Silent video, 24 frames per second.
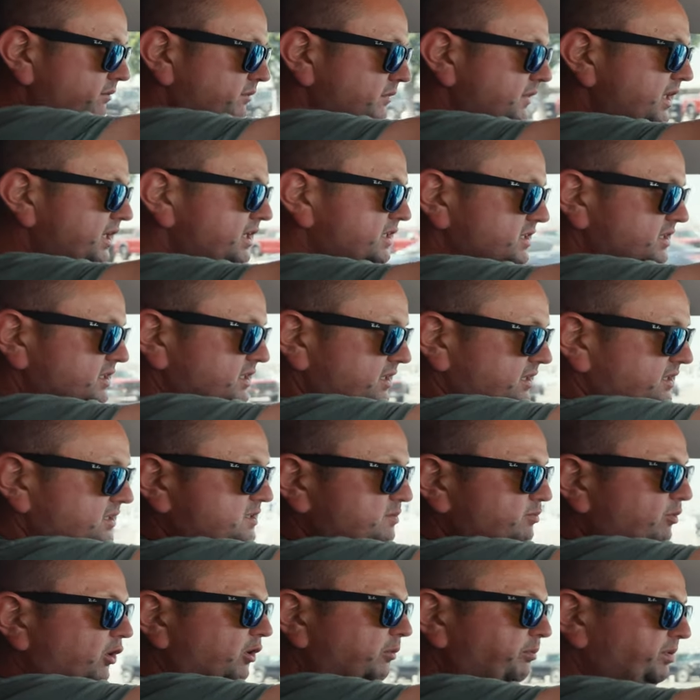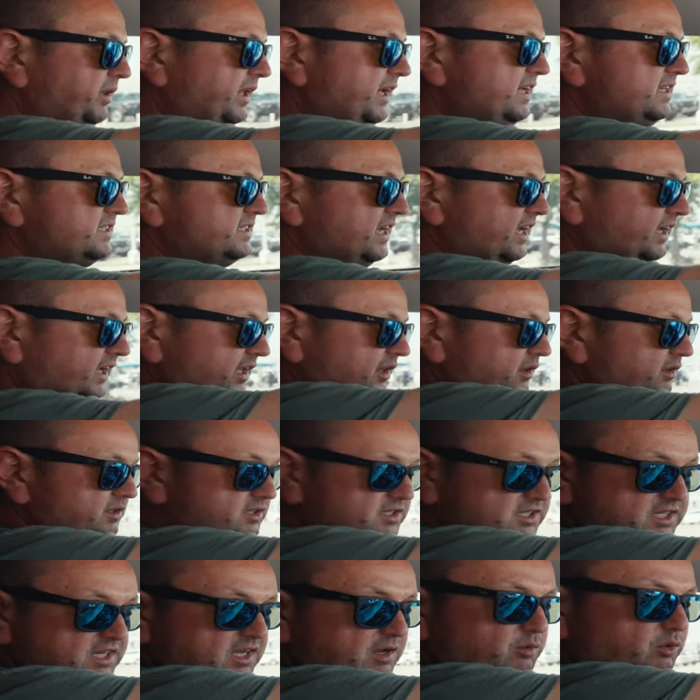there is a small place I can
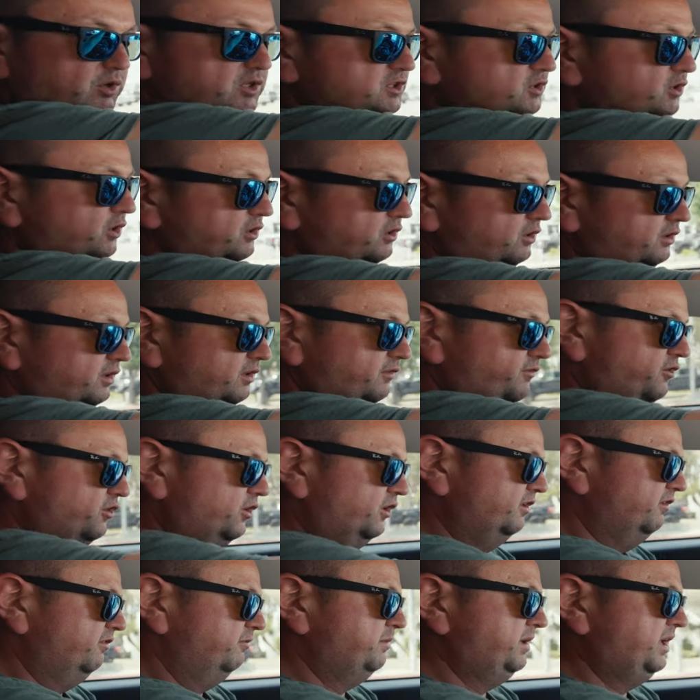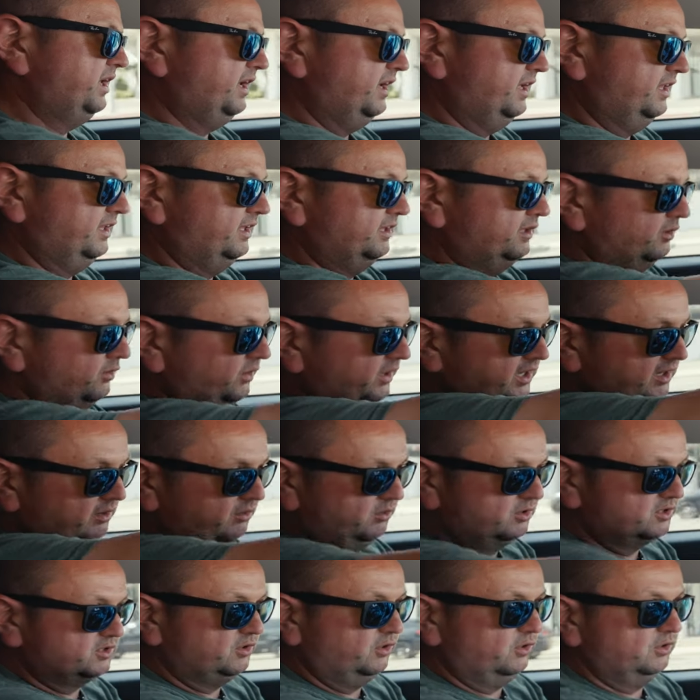see what's going on in front of me and I don't care
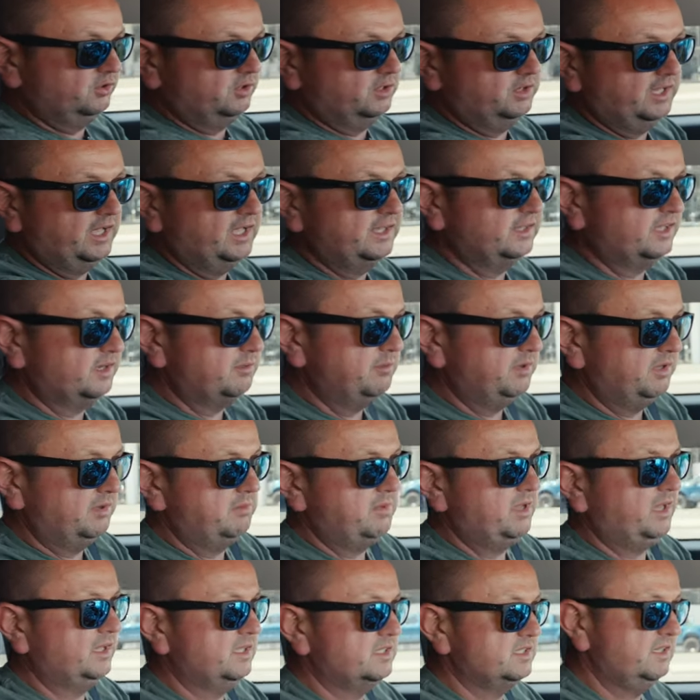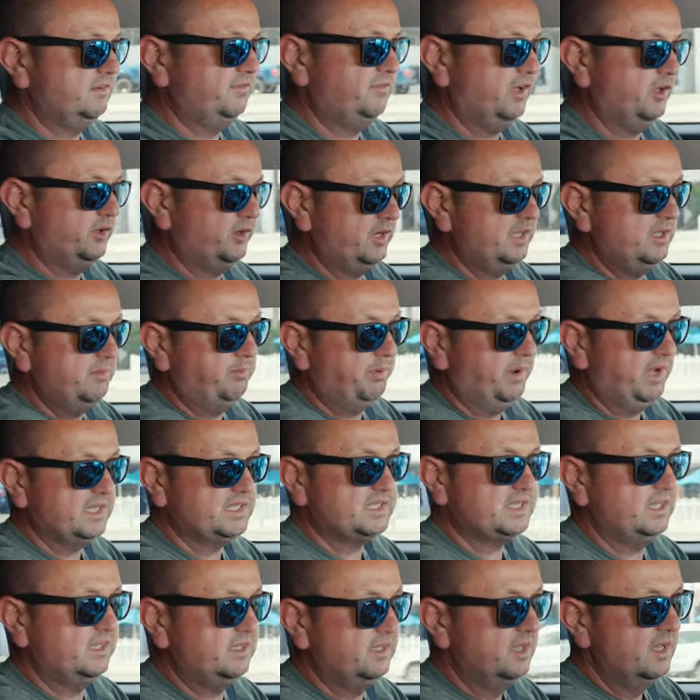what's going on under me because if I already
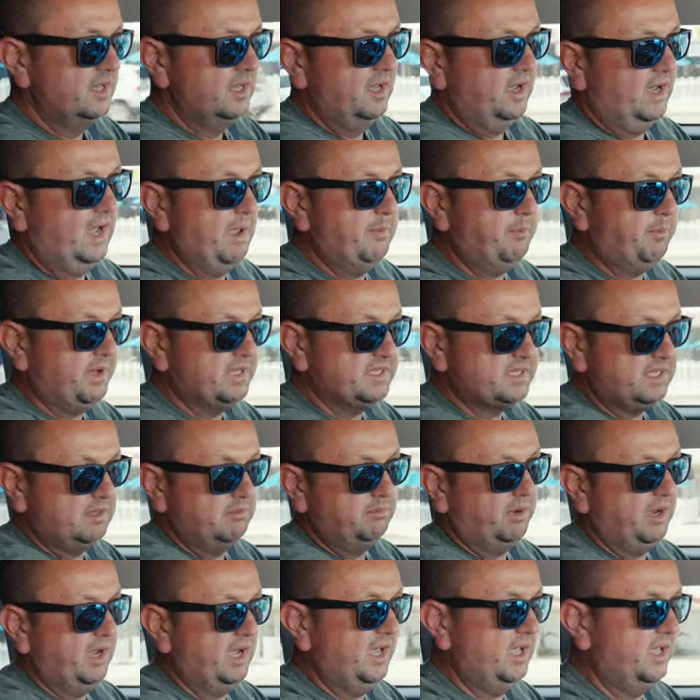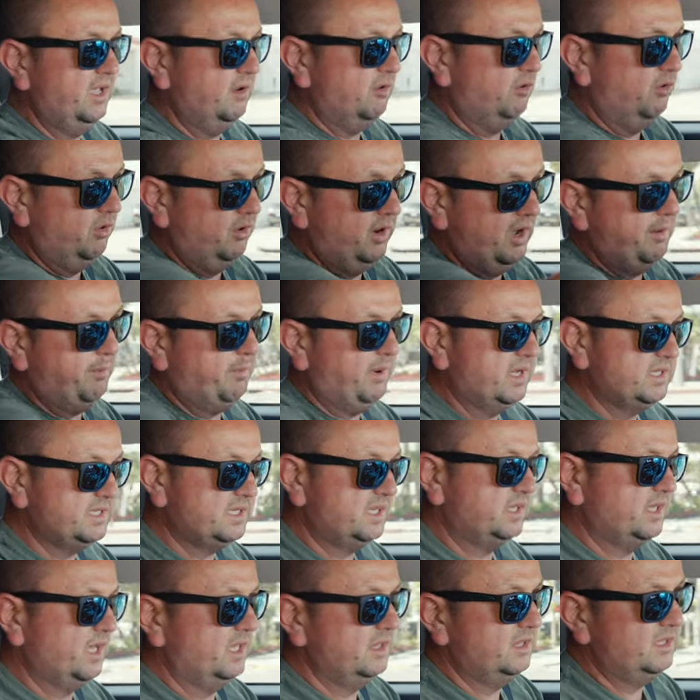pass it, I pass it by or I pass
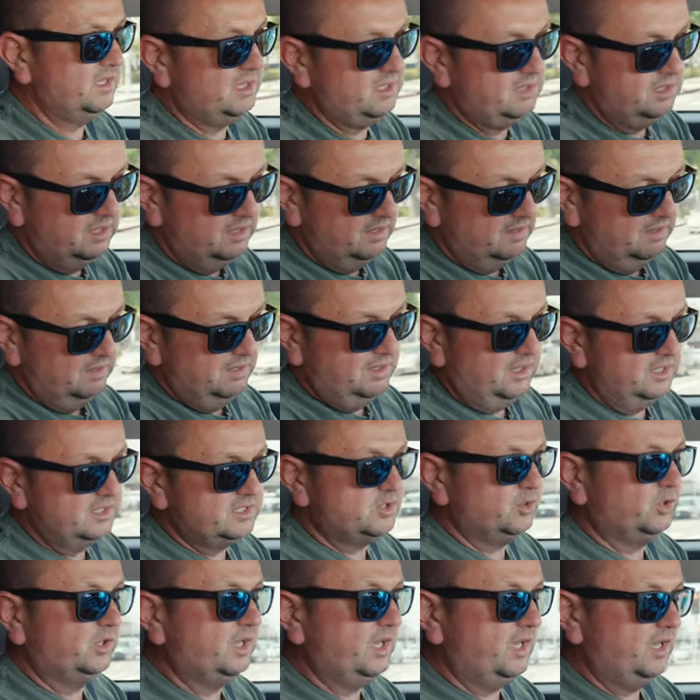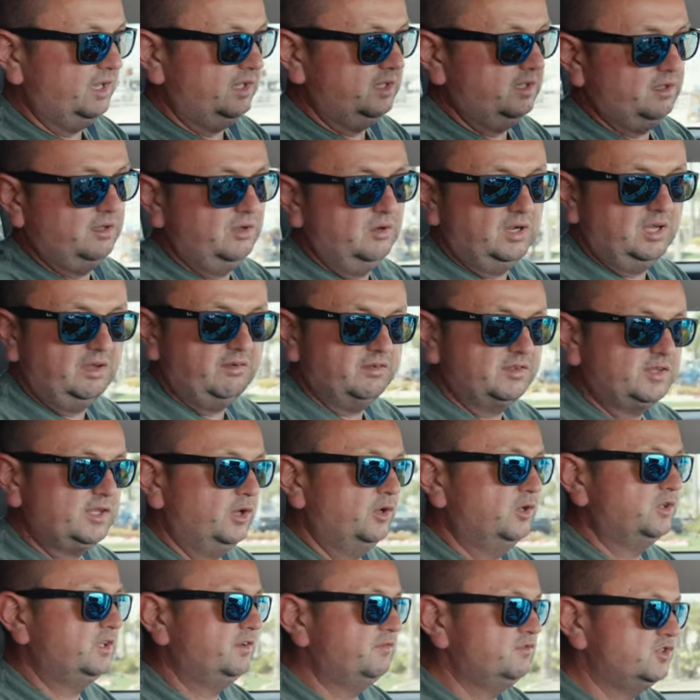it under, it's okay. You have a
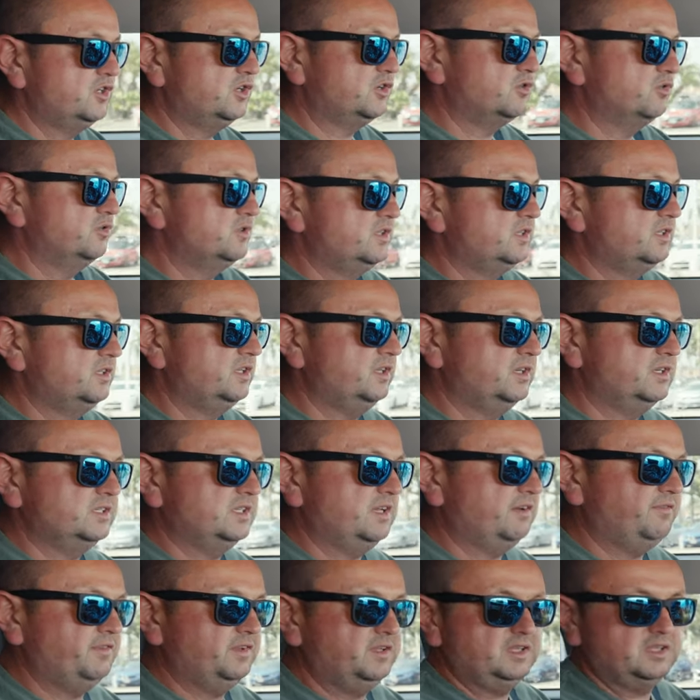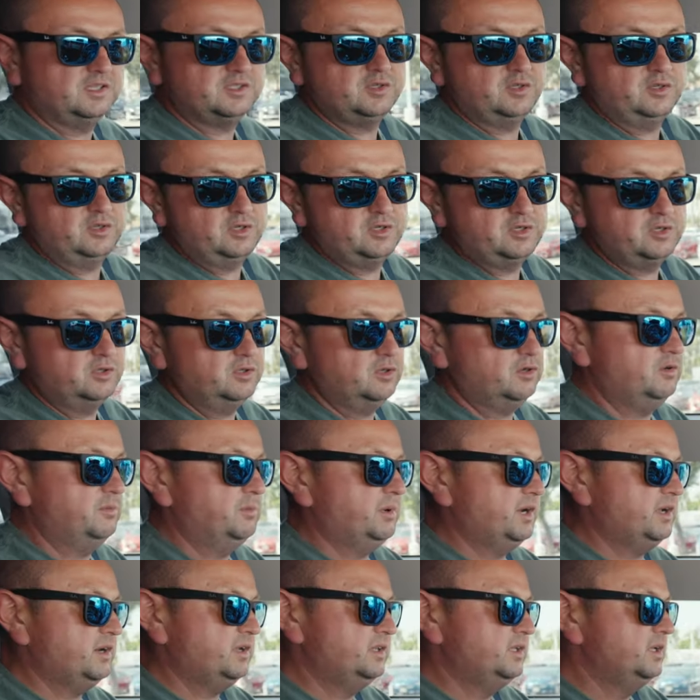Toyota FJ Cruiser, there is nothing else you need to know
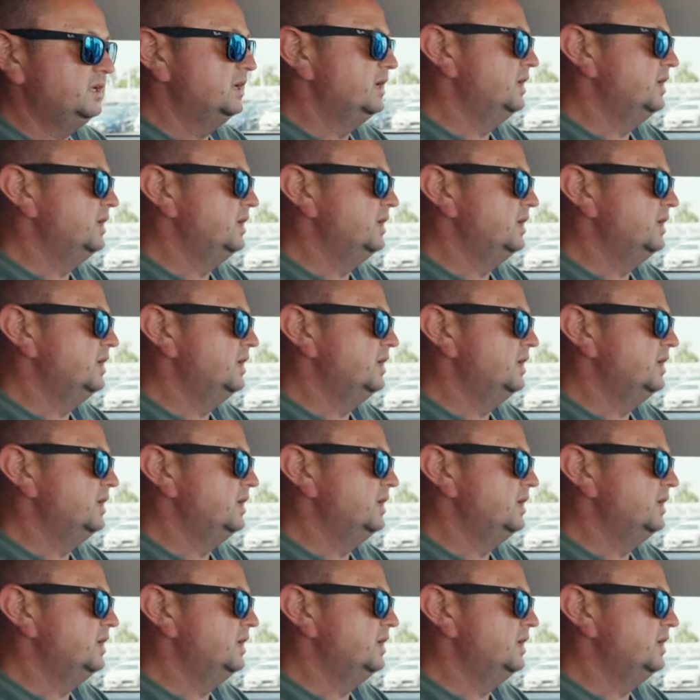about it.